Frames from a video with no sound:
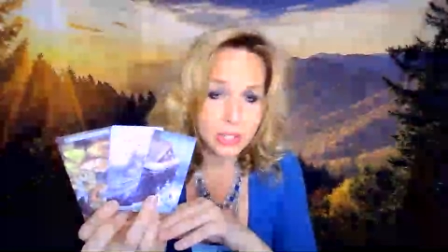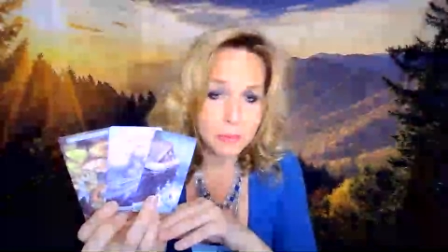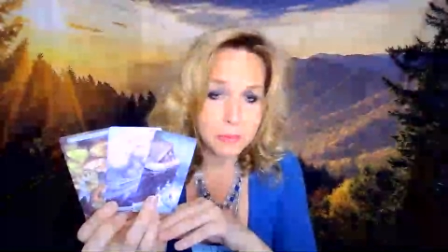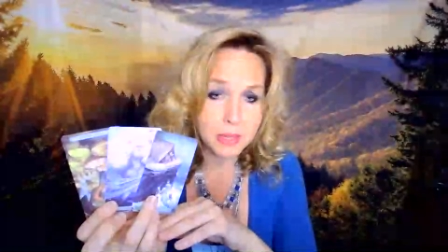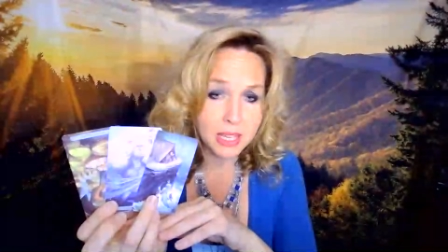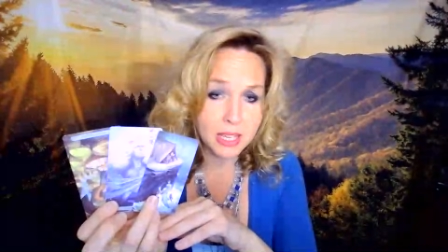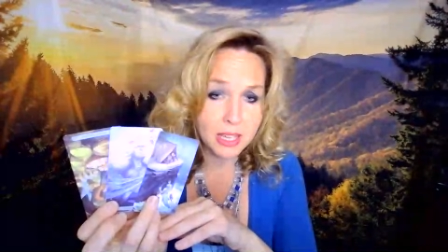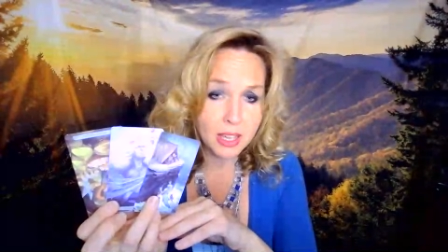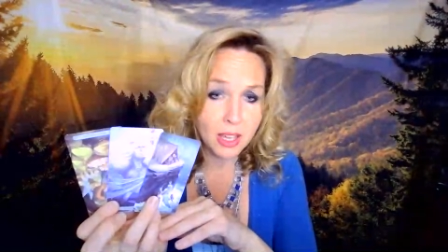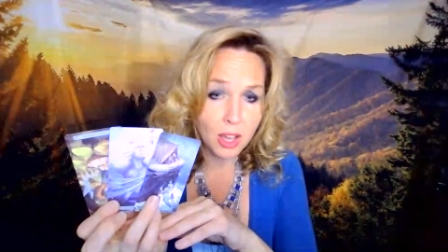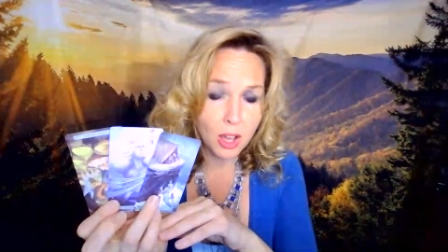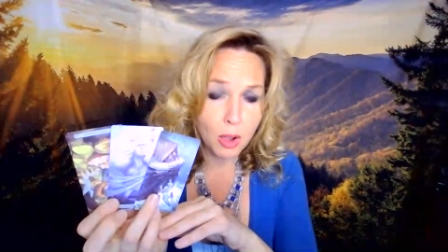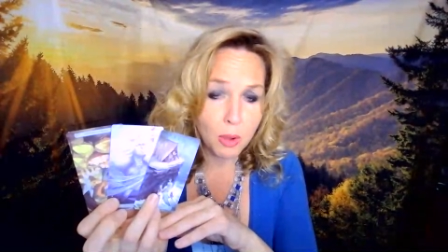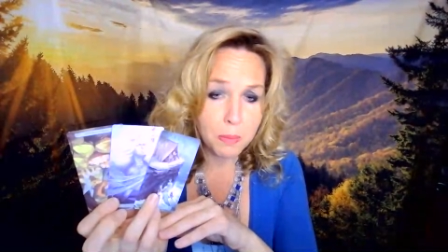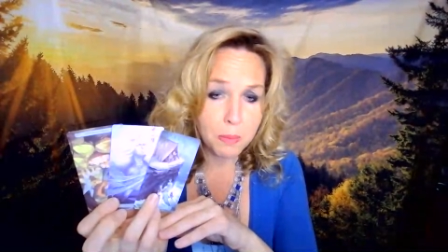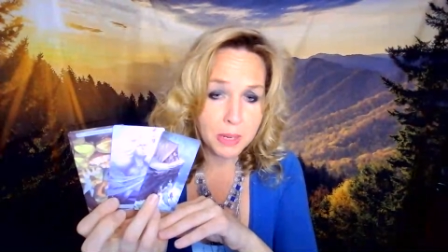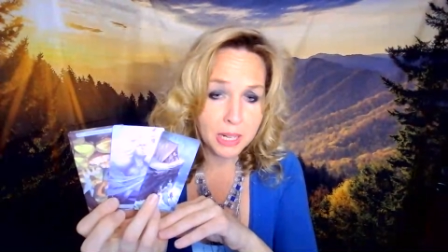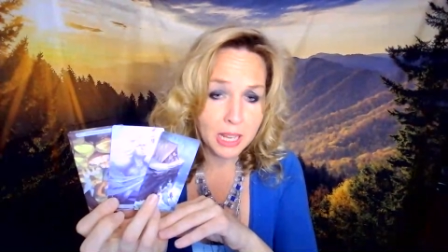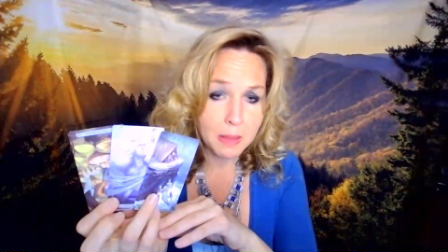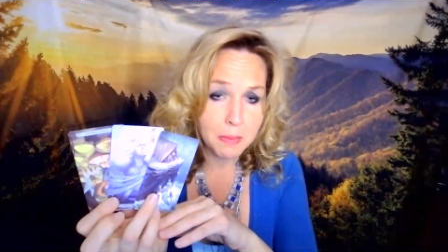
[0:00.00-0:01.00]
be
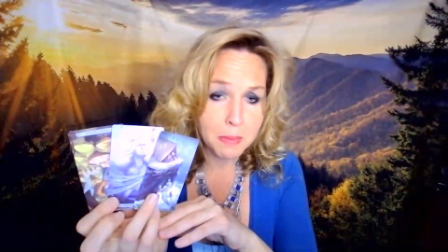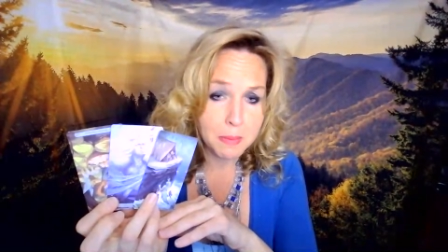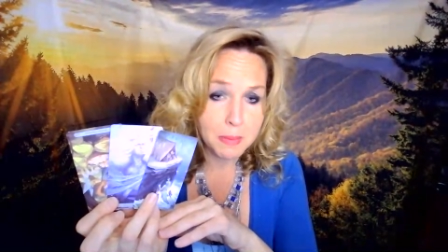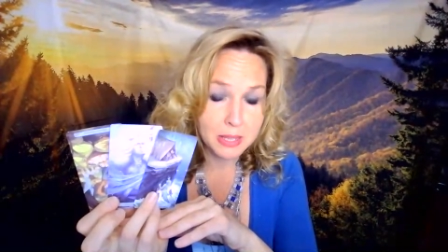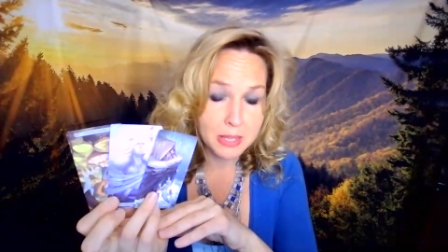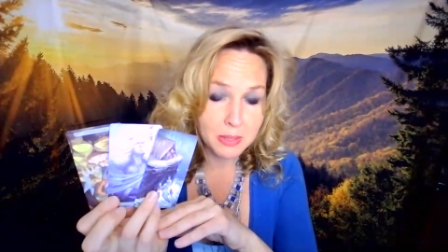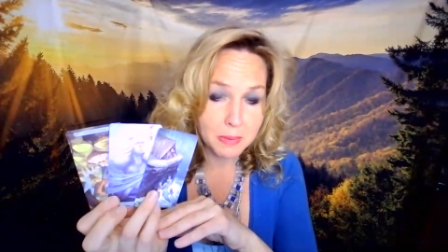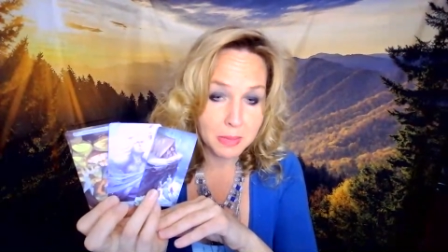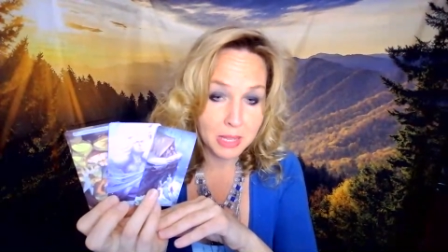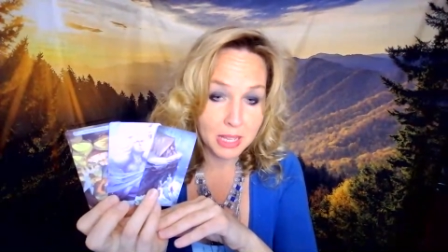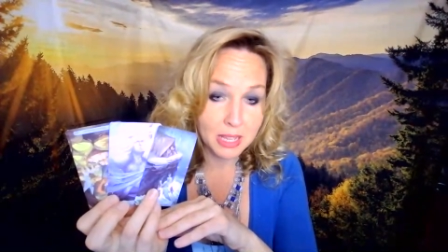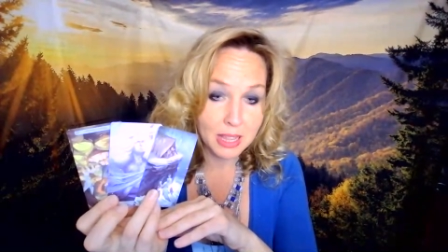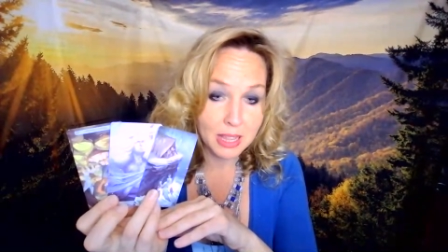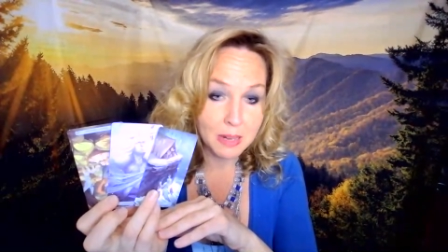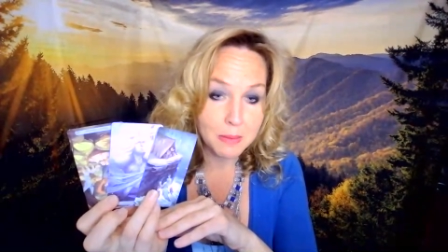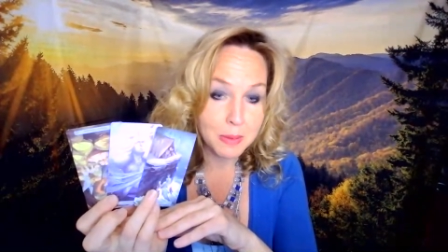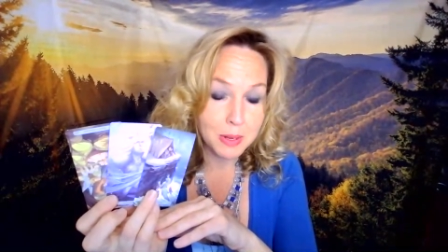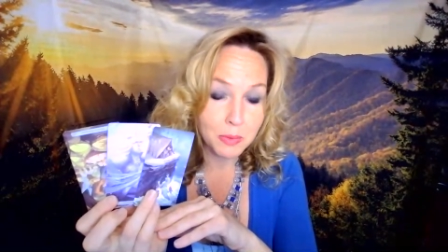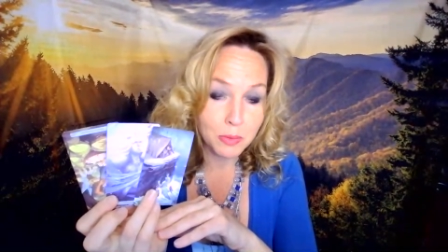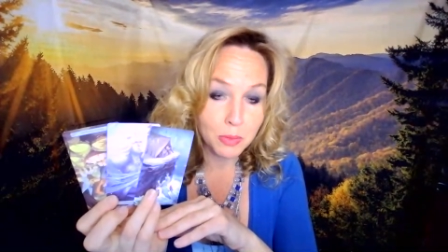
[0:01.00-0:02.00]
opening up about something that
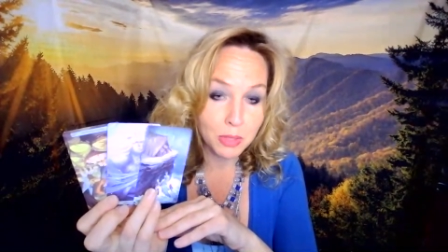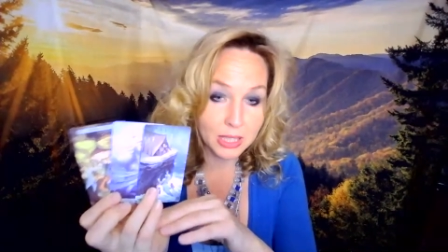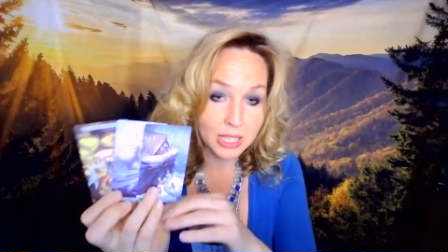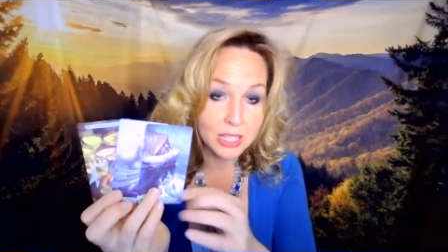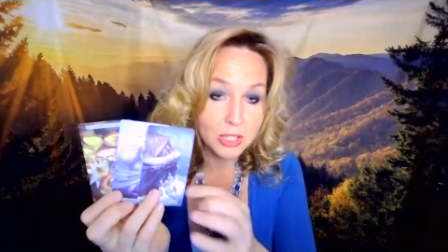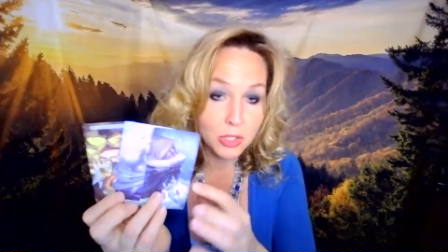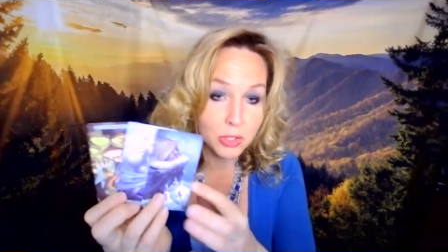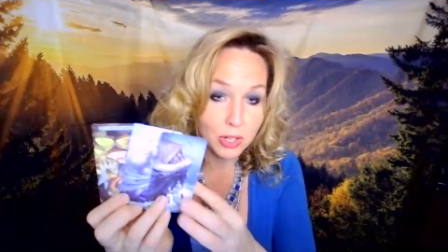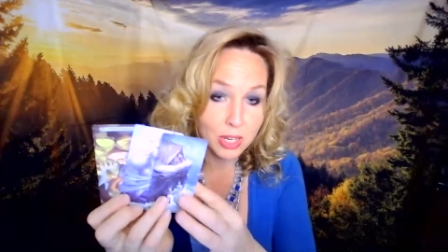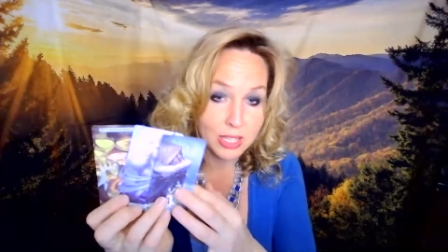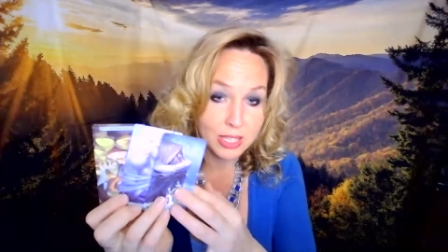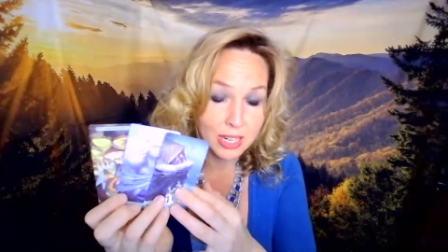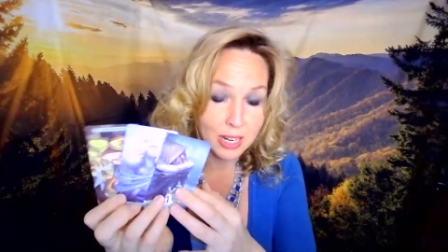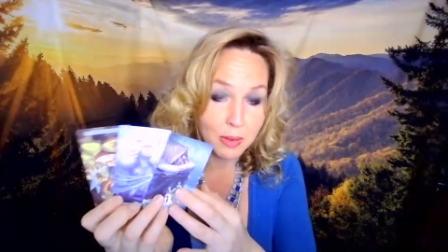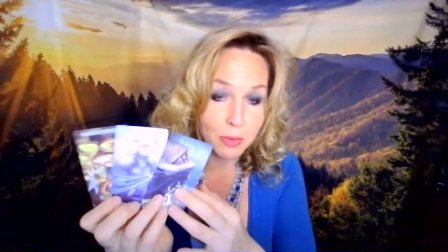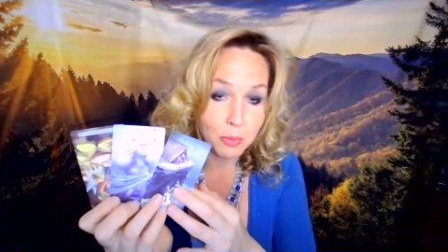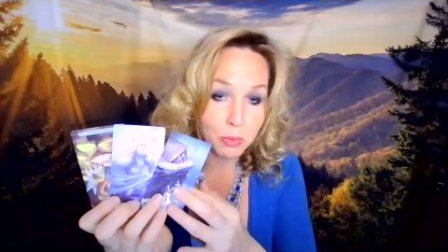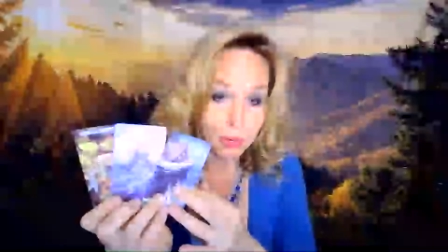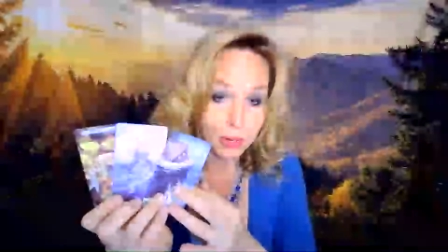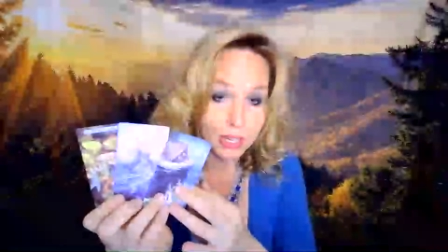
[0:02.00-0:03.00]
they'd been really stressed
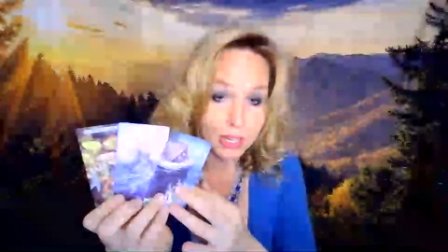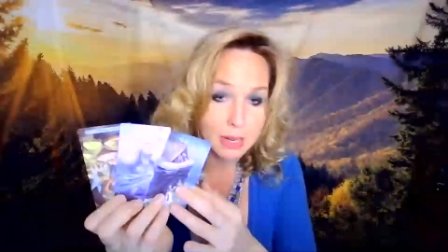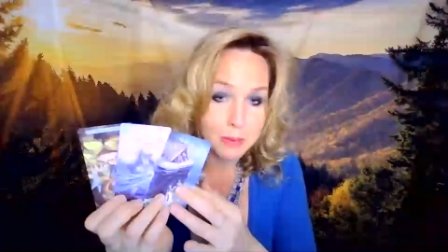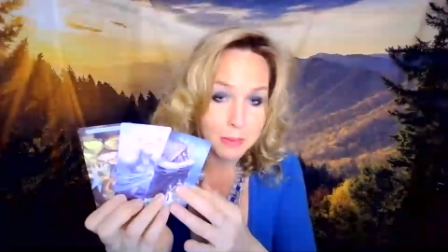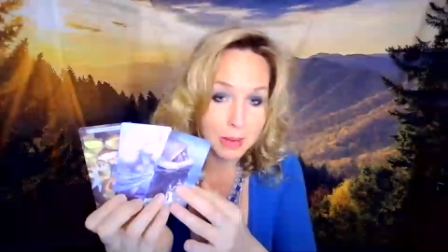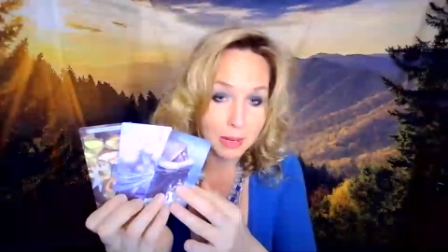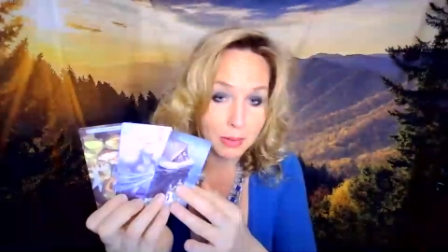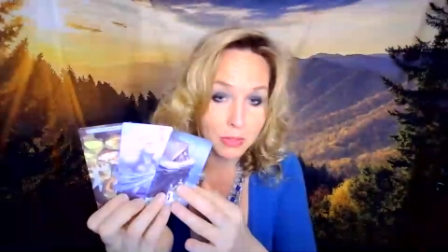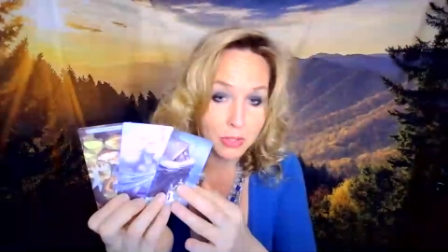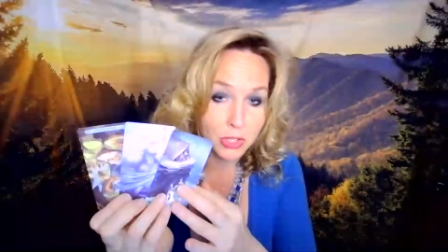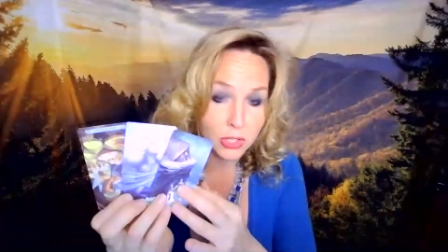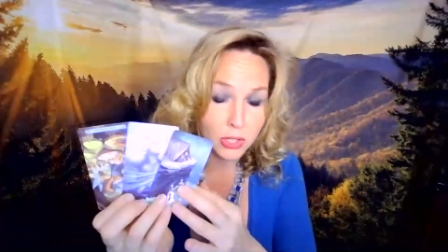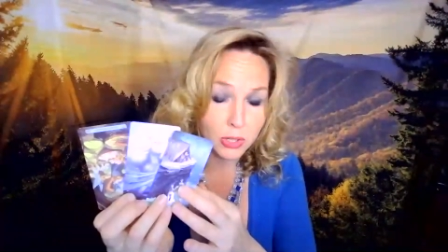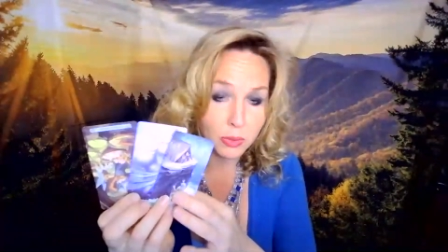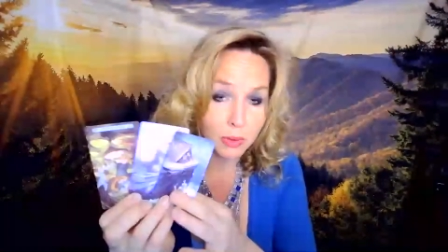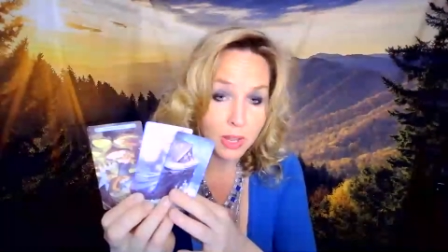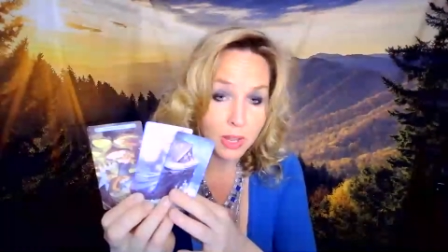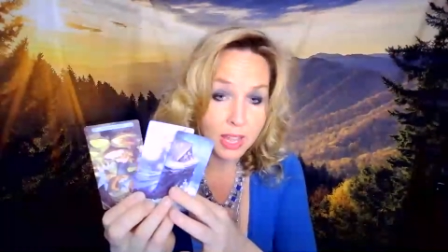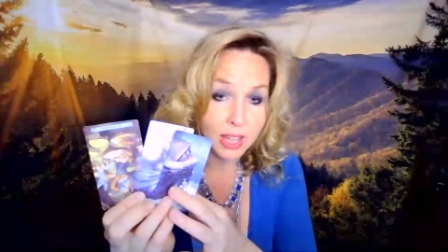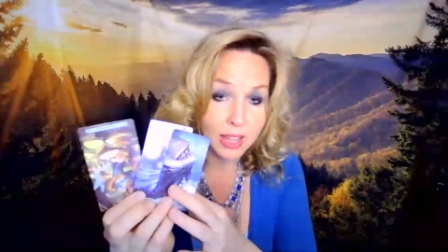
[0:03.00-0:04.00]
out and worried about too.